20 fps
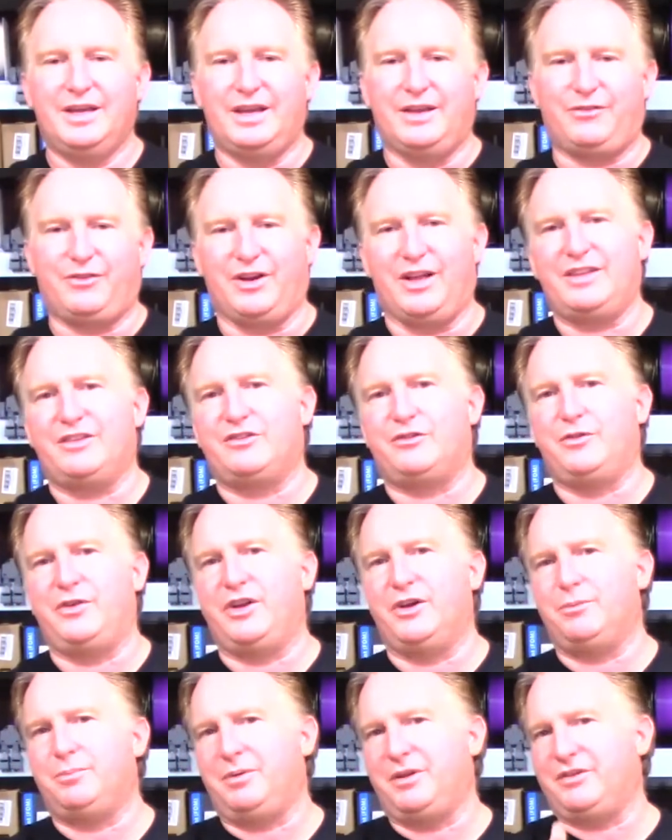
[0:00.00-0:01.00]
If you like this
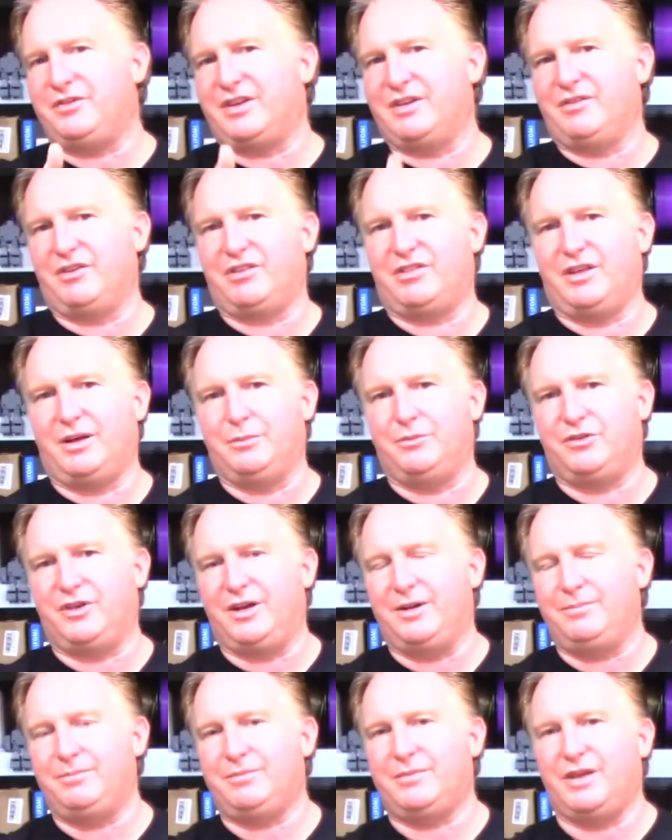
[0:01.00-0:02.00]
video, please give it a thumbs
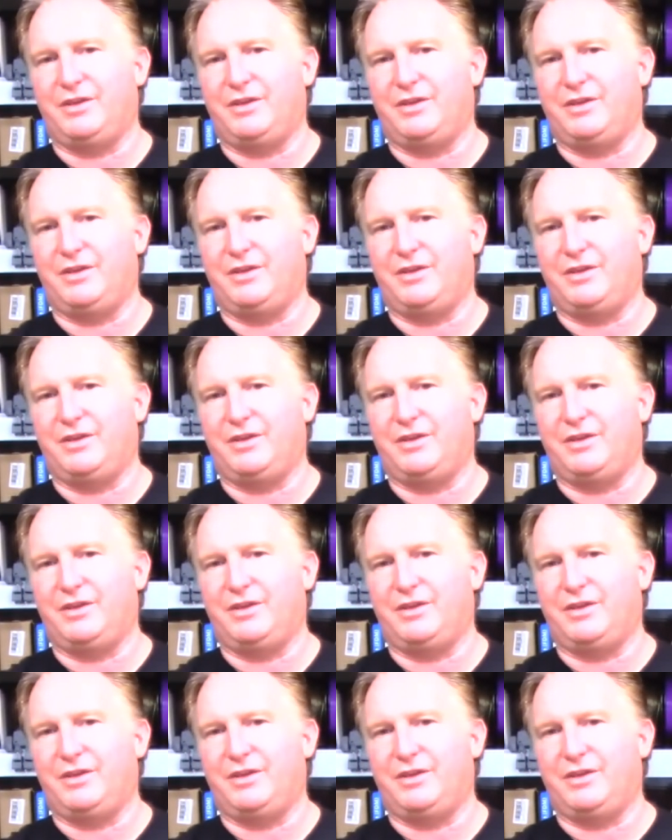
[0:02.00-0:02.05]
up.